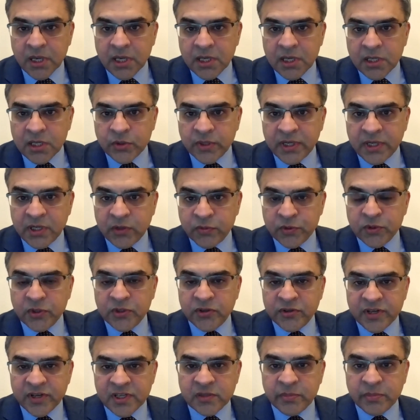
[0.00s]
So individual
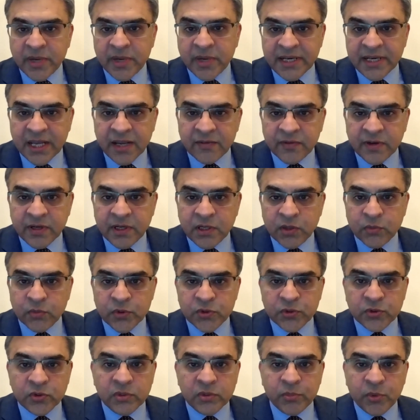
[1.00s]
trusts might have
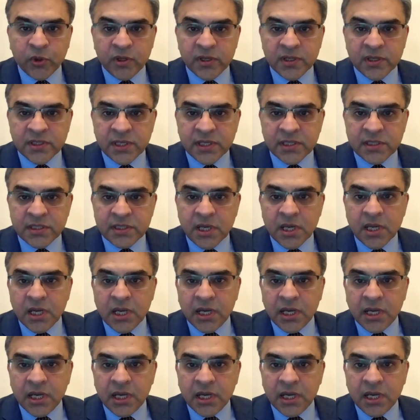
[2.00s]
individual policies